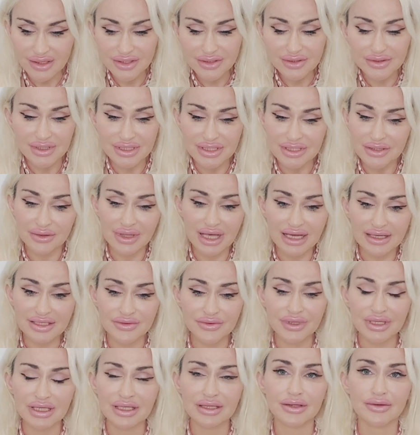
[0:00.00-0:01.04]
So that's
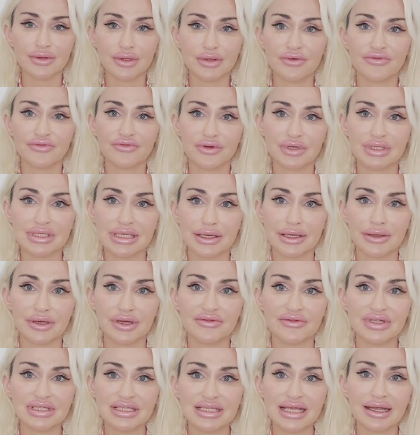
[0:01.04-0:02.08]
really the first
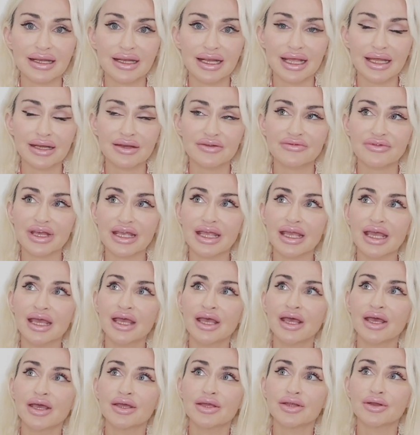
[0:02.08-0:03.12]
narrative. It's that kind of like,
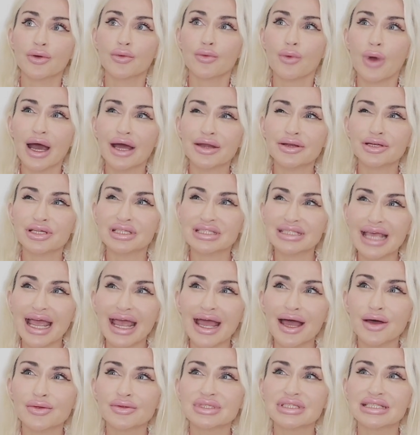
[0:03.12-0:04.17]
watered
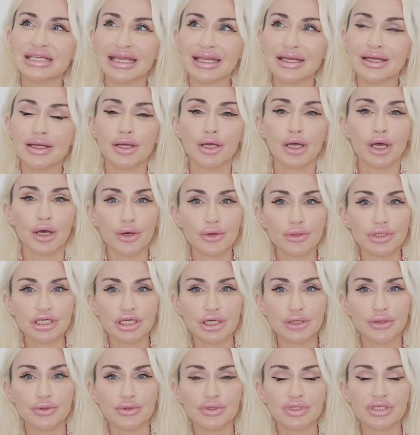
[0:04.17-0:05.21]
down dating coach
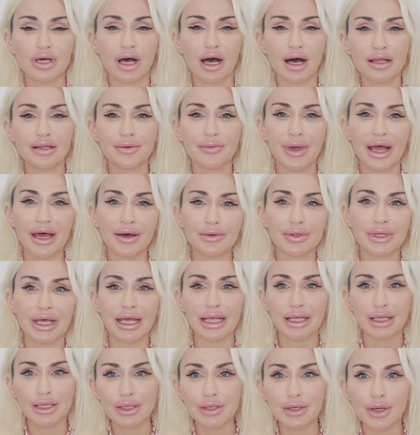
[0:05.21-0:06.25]
who's all about
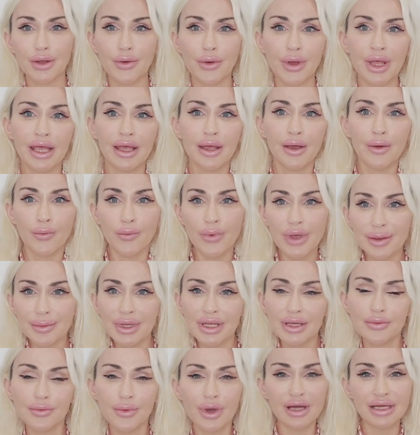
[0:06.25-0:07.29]
like,
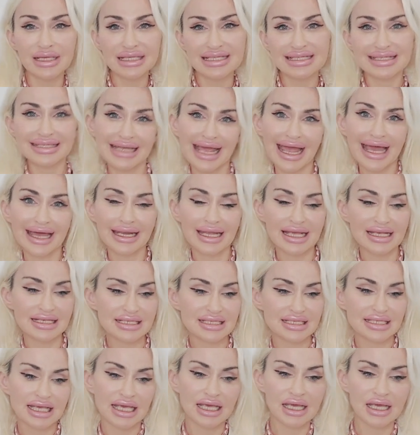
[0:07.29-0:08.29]
women want status.